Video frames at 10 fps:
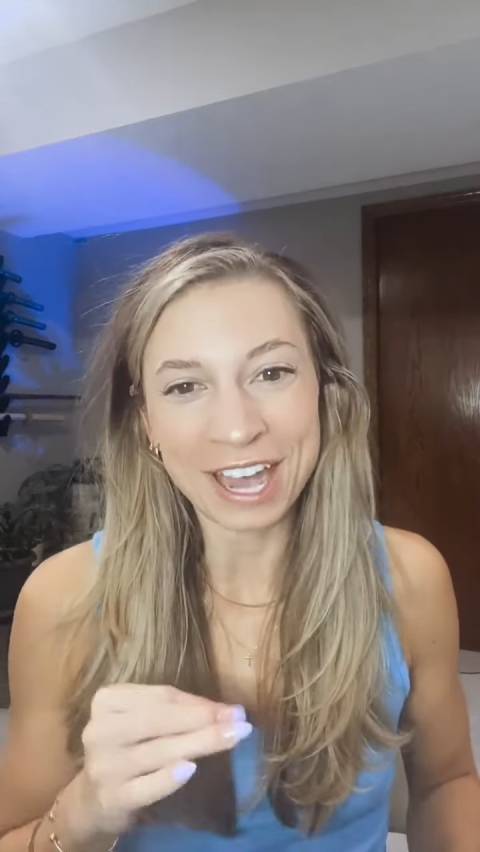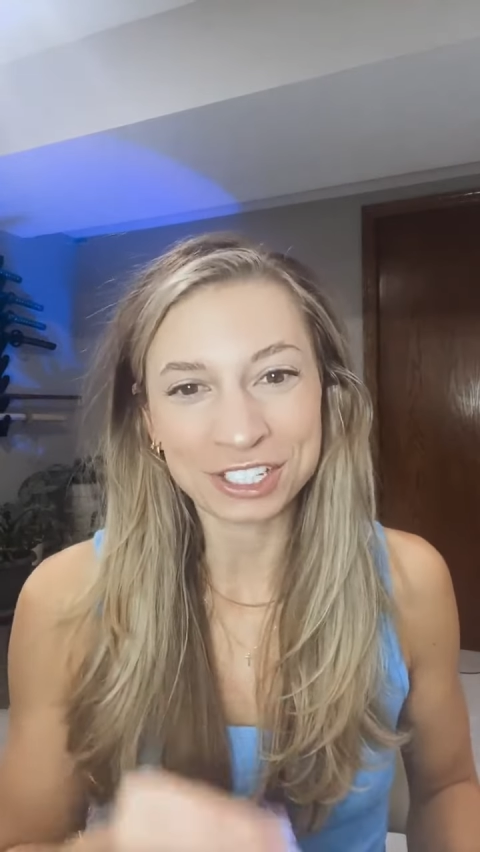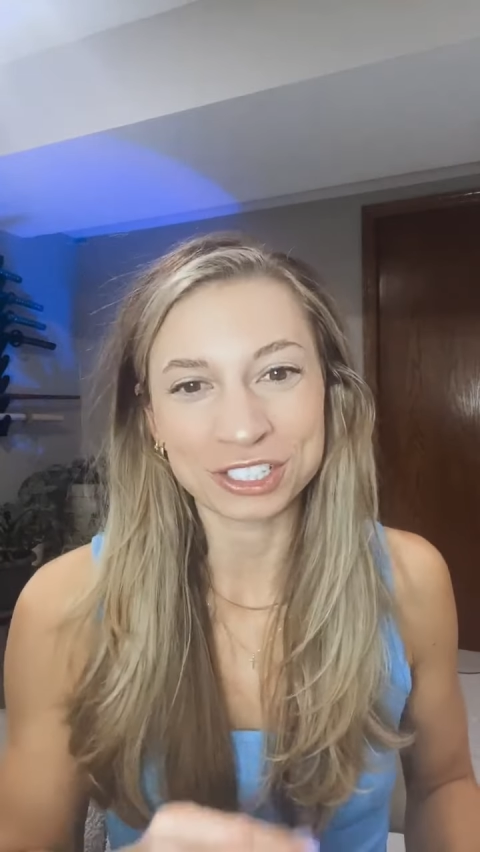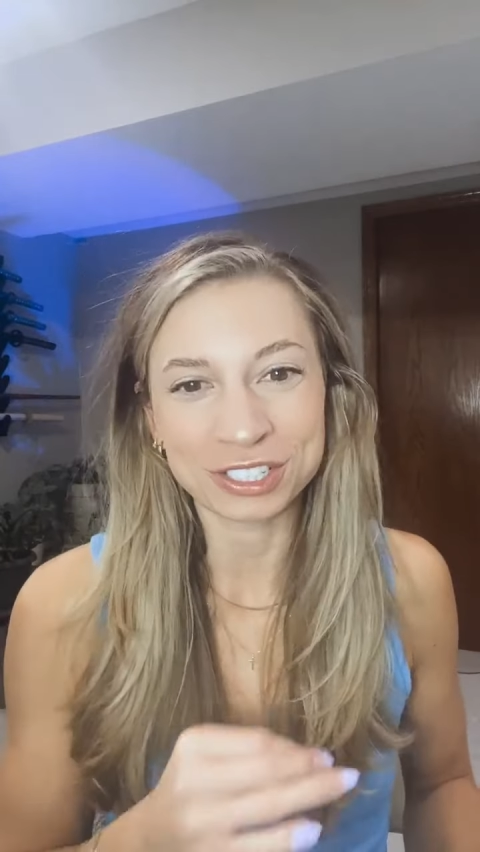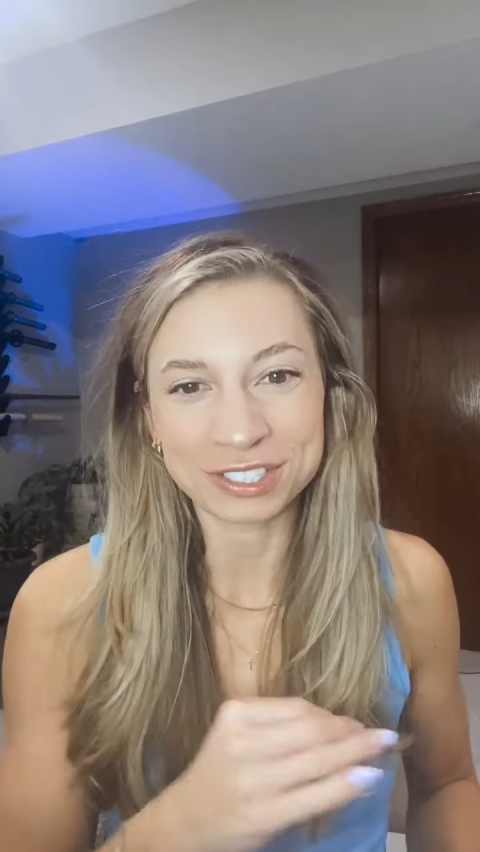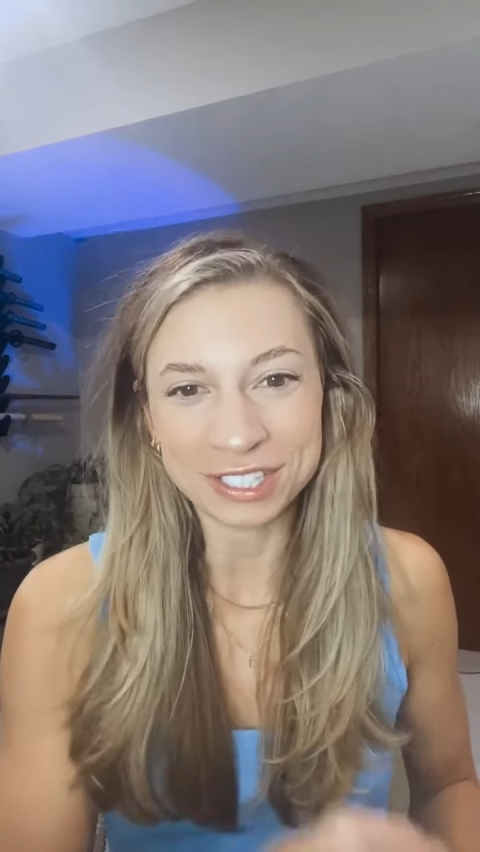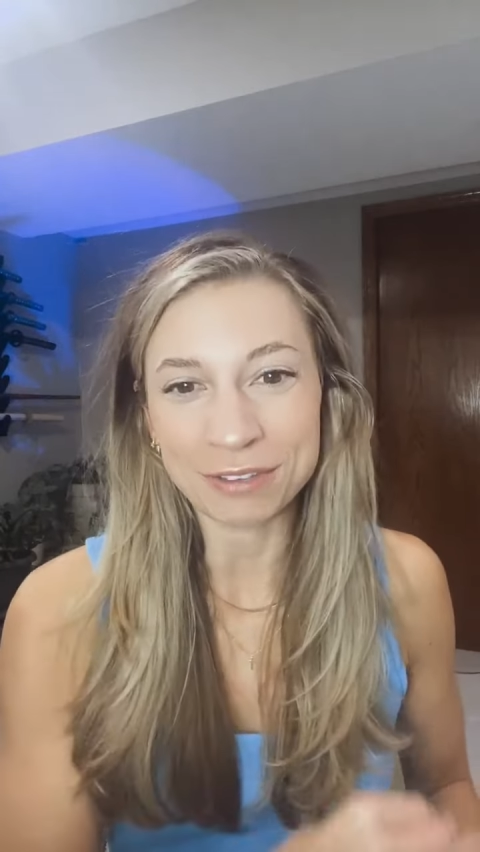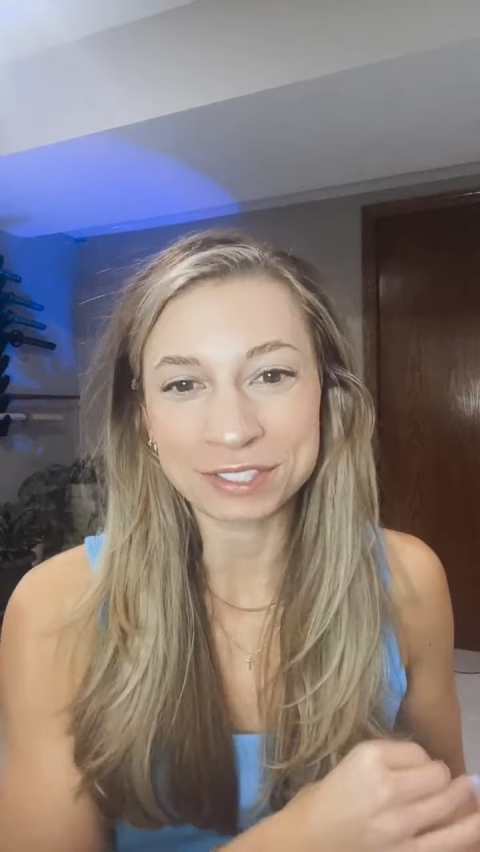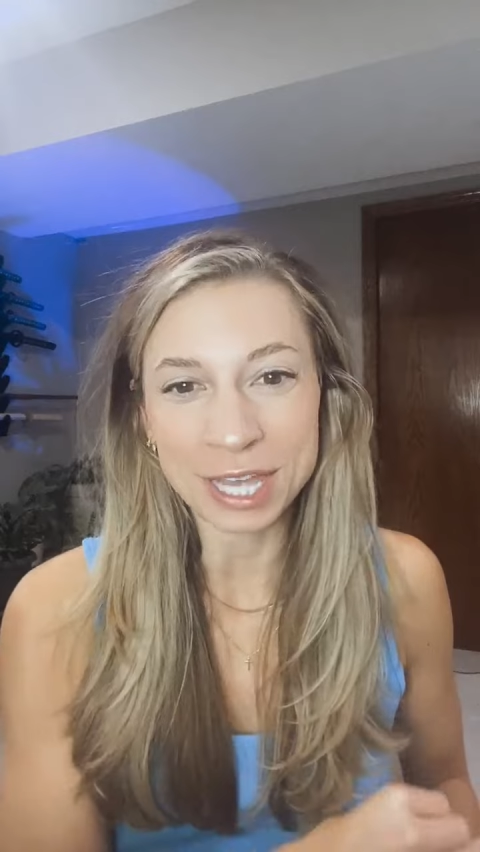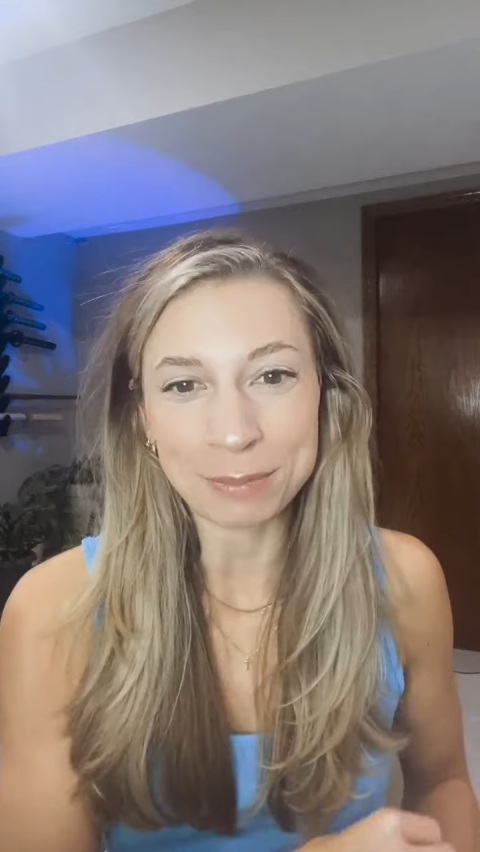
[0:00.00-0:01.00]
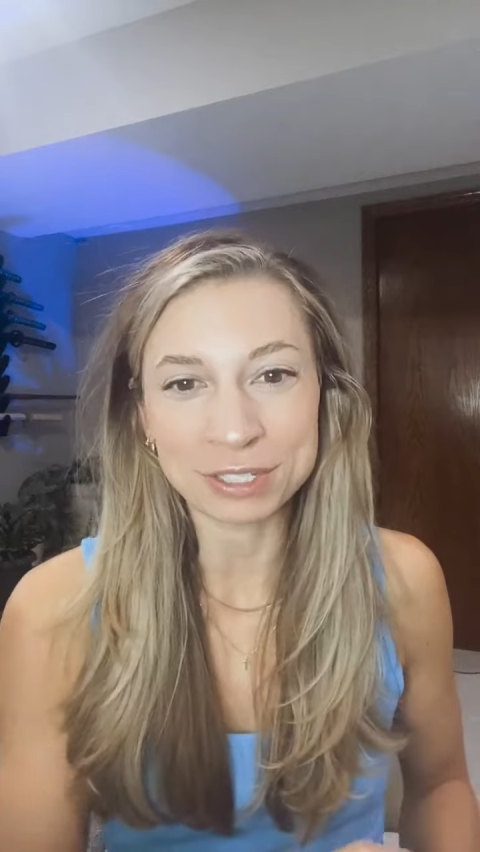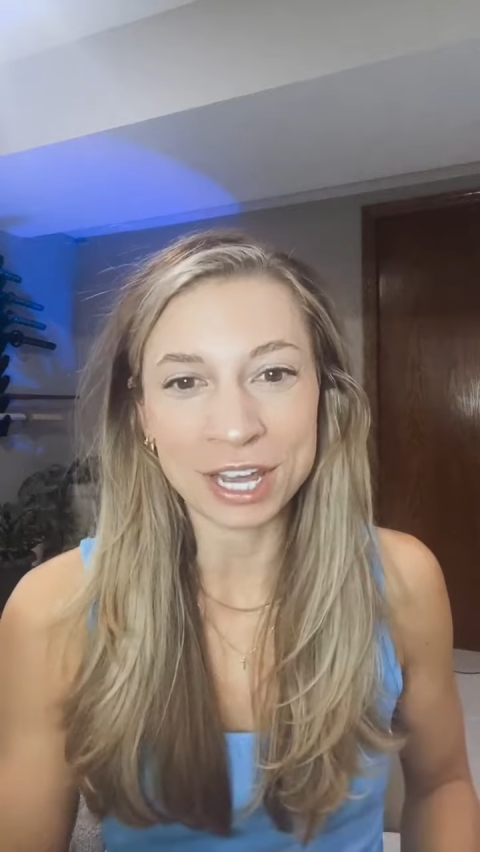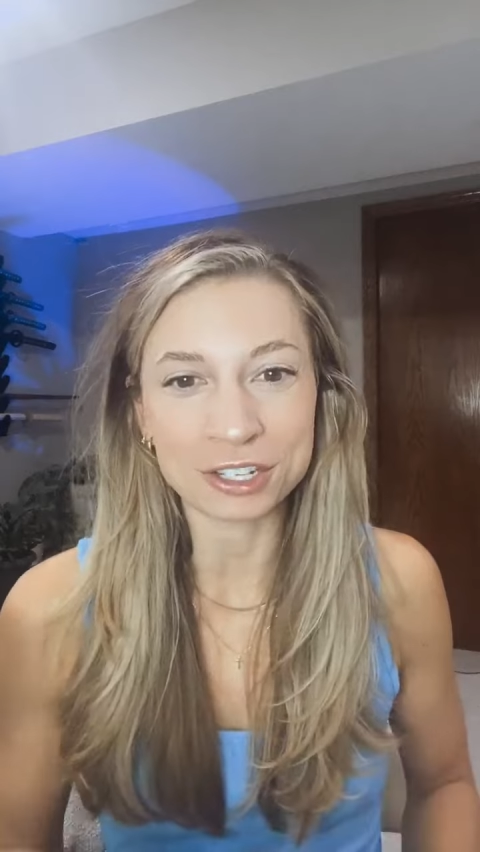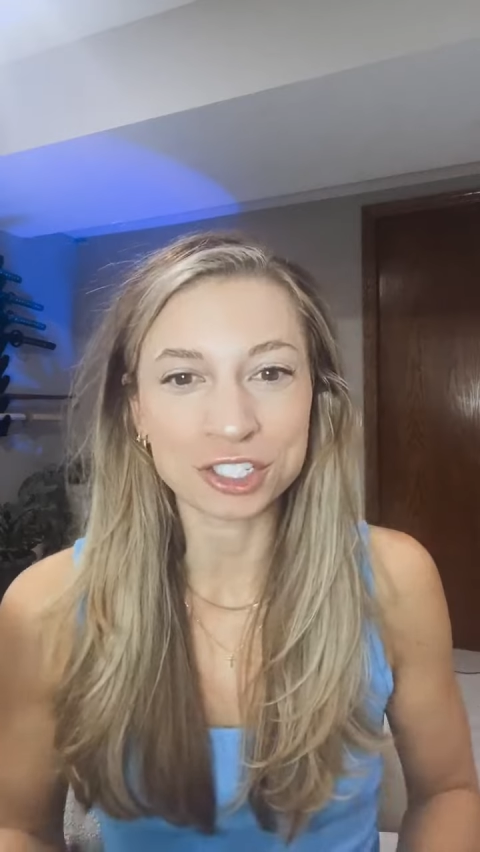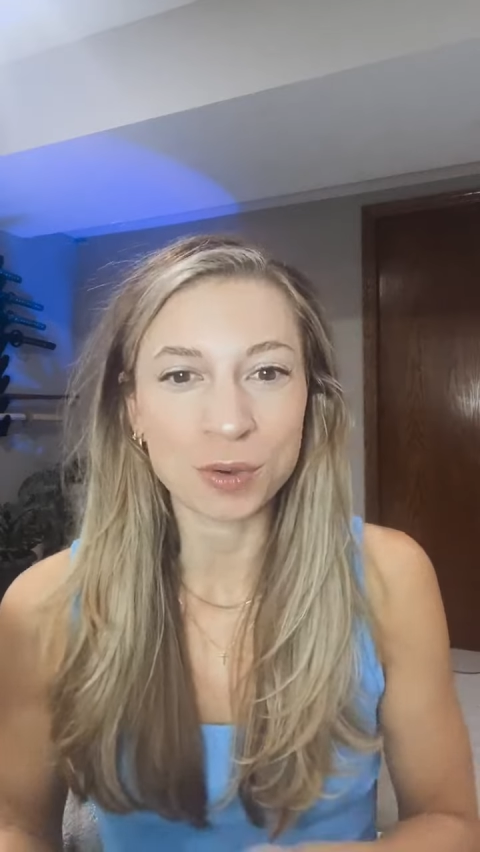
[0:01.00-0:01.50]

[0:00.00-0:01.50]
actually self-sabotage.